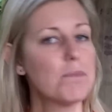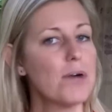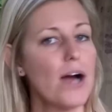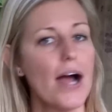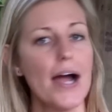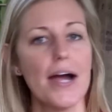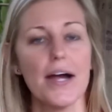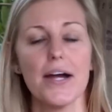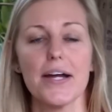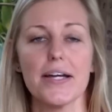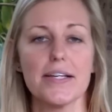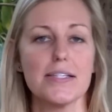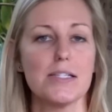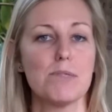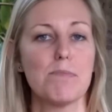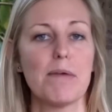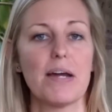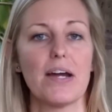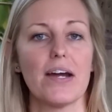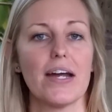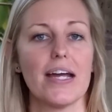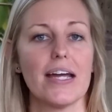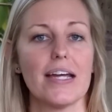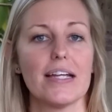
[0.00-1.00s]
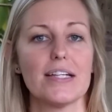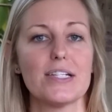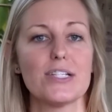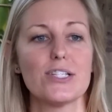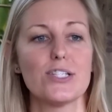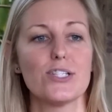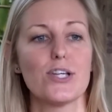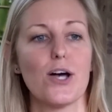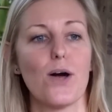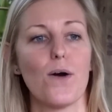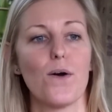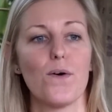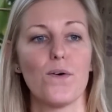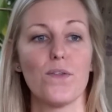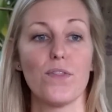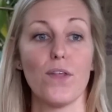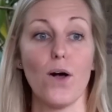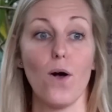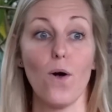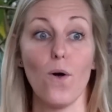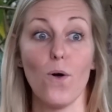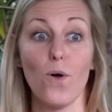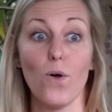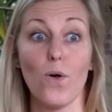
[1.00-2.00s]
prior experience, so
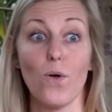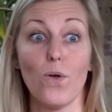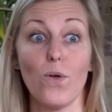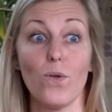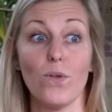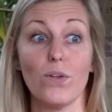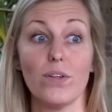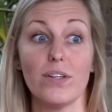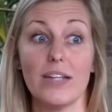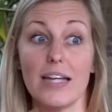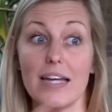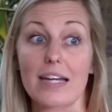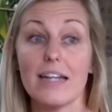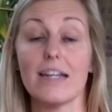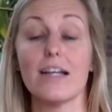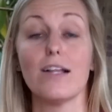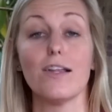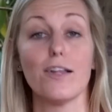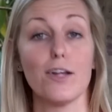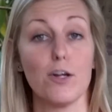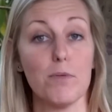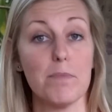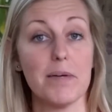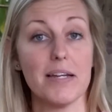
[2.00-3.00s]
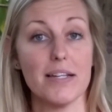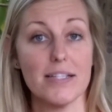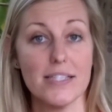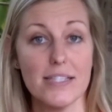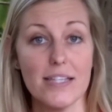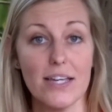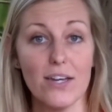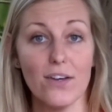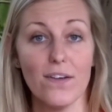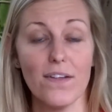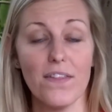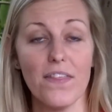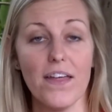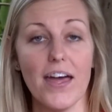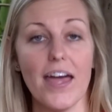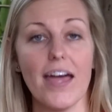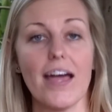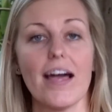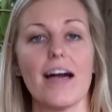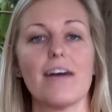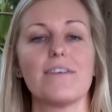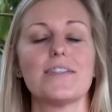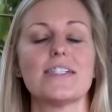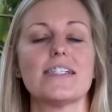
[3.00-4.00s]
the whole needing a little bit of skill
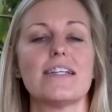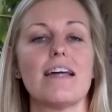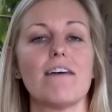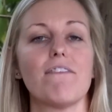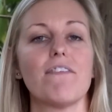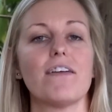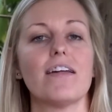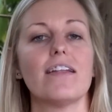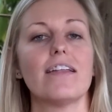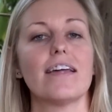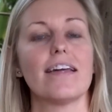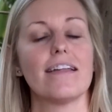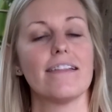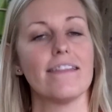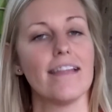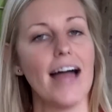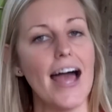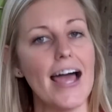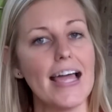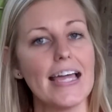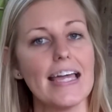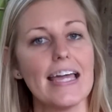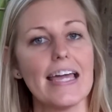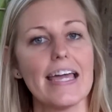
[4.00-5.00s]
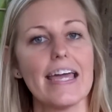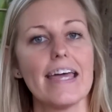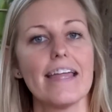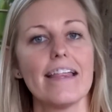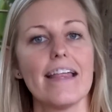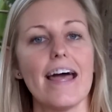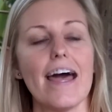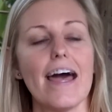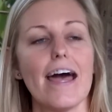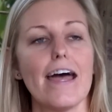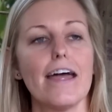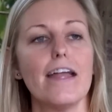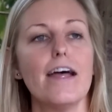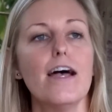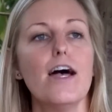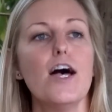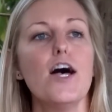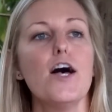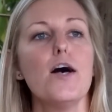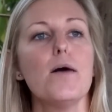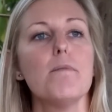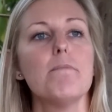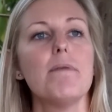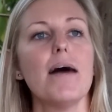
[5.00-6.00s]
thing, I was definitely lacking in that.
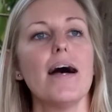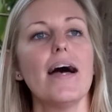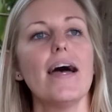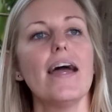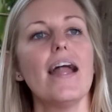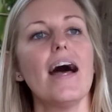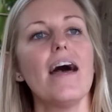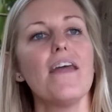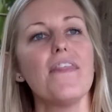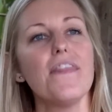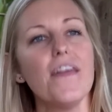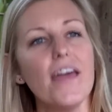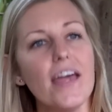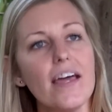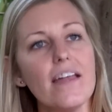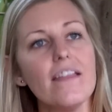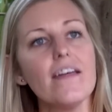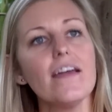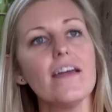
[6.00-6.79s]
But I think